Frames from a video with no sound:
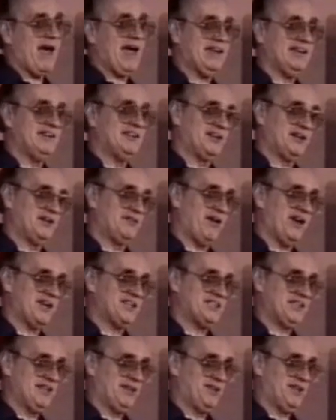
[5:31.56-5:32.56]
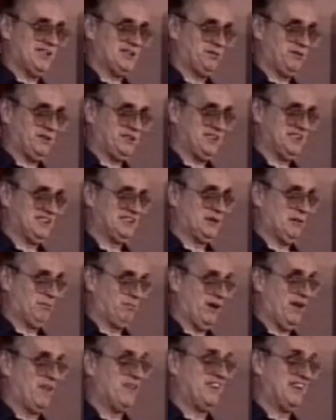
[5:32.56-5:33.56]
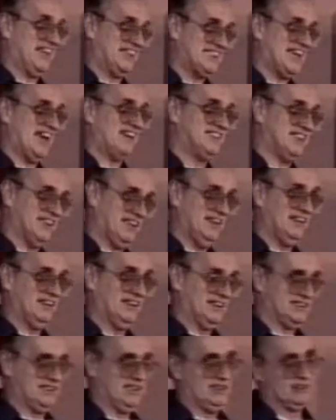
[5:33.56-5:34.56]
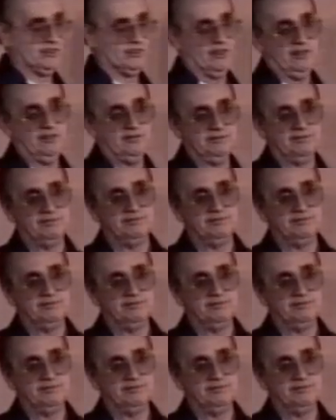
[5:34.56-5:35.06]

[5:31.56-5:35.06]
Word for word: back into the direction of this, which is the brother that's out to kill us, Esau.